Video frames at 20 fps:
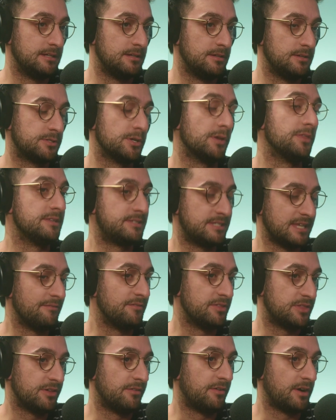So the
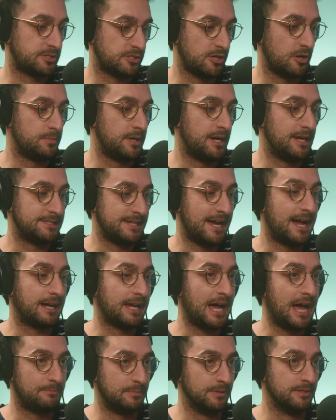7th of October attack
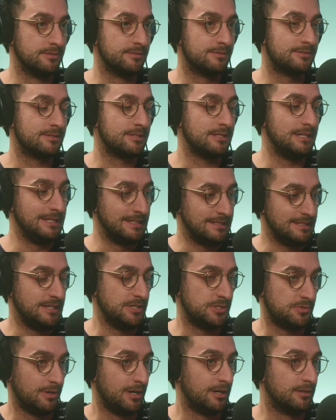happens in
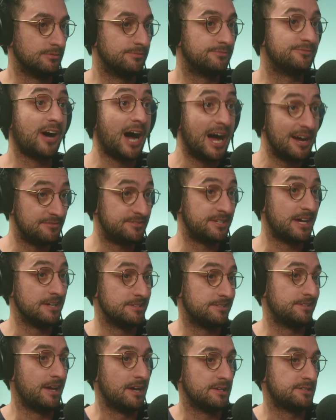Israel. 5
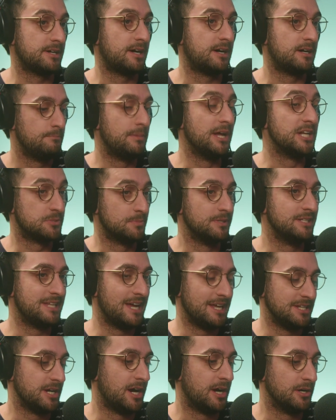days later, Benjamin
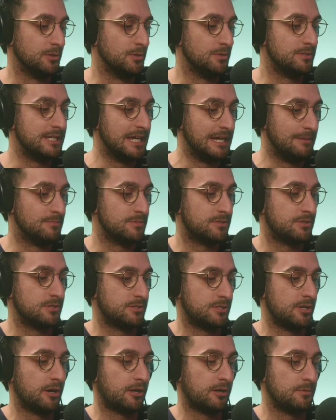Netanyahu deemed the
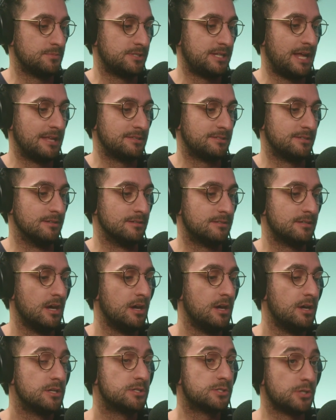circumstances
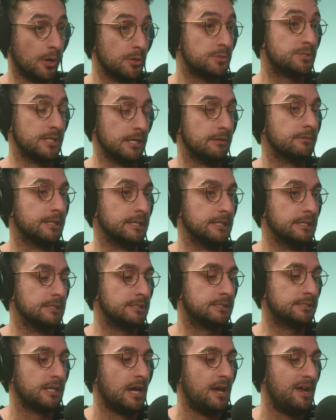so
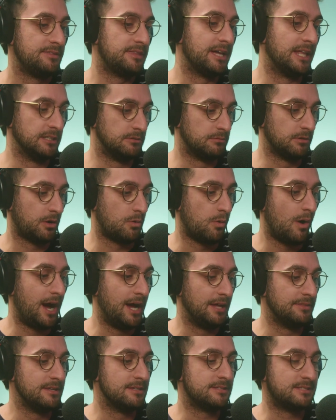serious that it
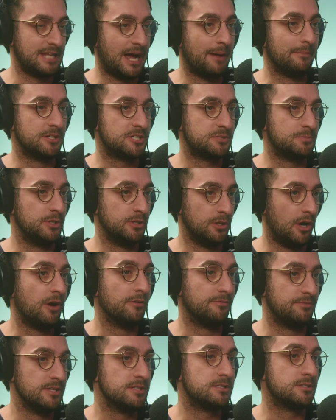required the establishment
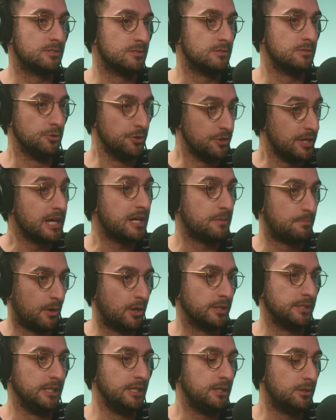of this unique
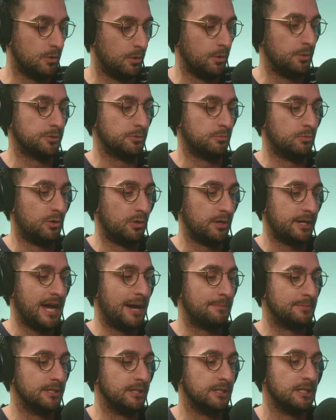body called a war
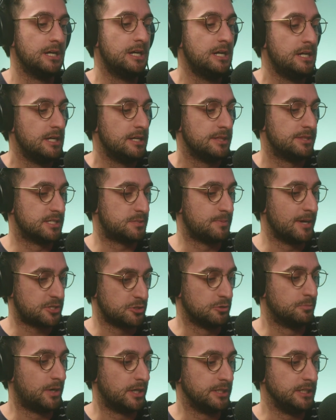cabinet. The
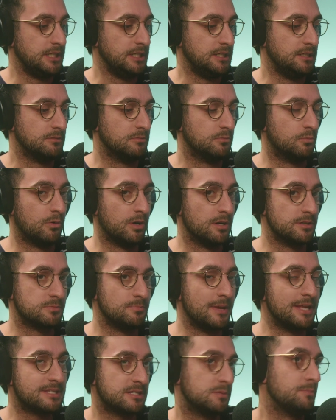special body was
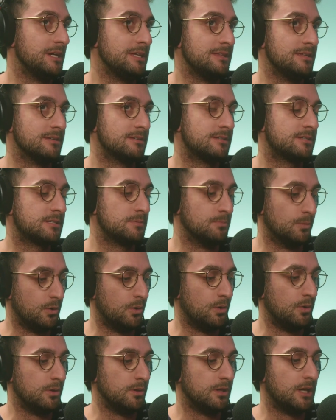meant to be this
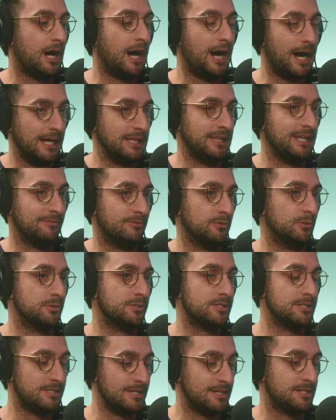small, high-level
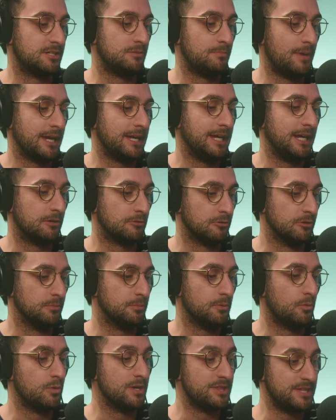decision-making group
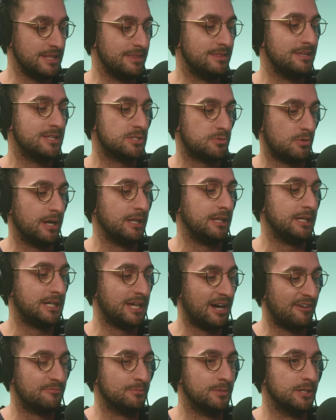within the Israeli
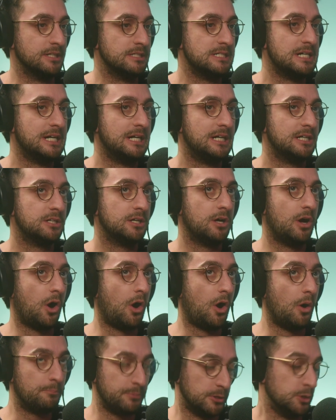government,
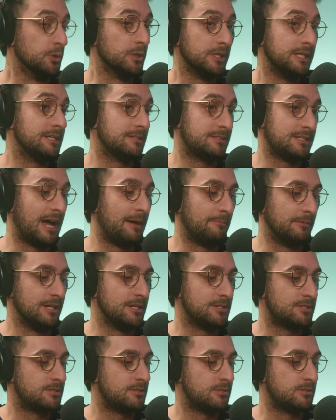purely
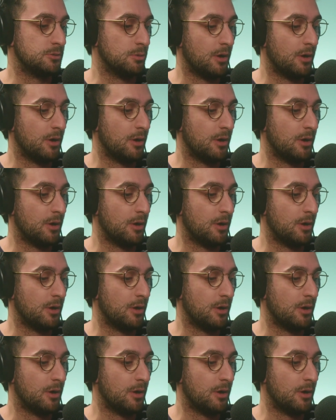established to